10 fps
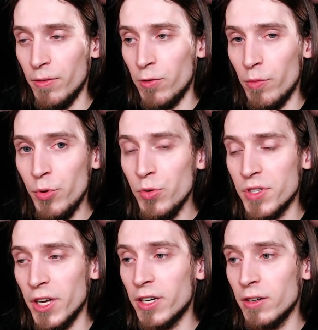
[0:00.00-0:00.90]
For
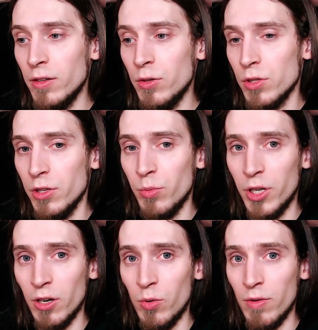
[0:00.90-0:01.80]
music, usually
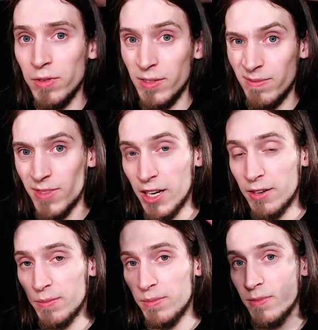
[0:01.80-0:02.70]
we go with
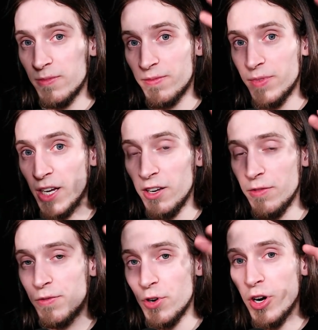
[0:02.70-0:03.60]
like
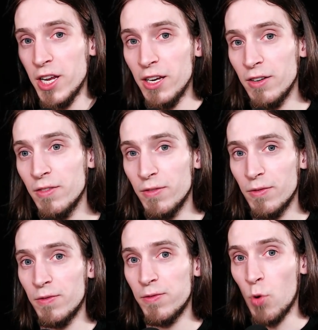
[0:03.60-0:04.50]
-13,
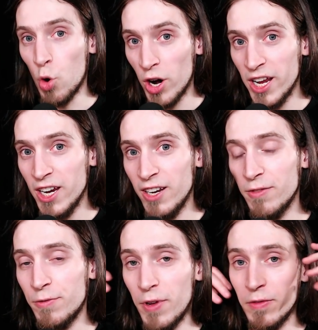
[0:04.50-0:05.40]

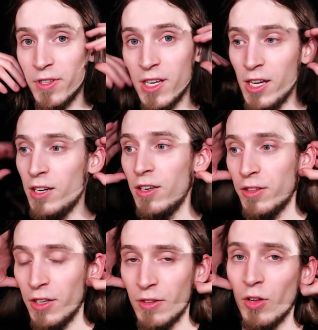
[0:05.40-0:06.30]
14, 15.
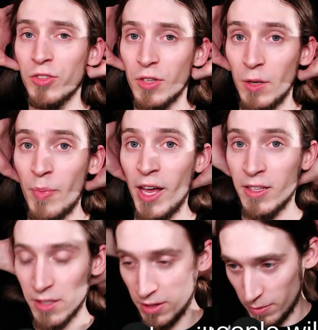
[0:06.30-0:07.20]
It also
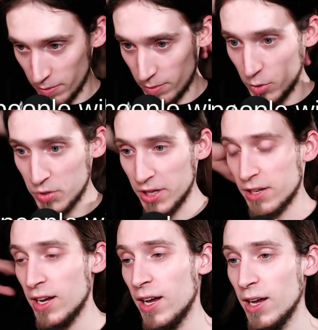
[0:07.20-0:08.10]
depends on the
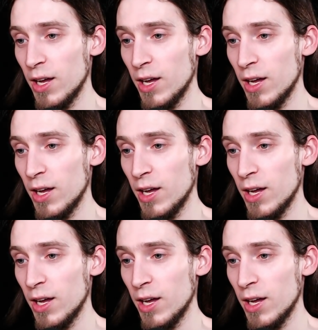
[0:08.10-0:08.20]
music.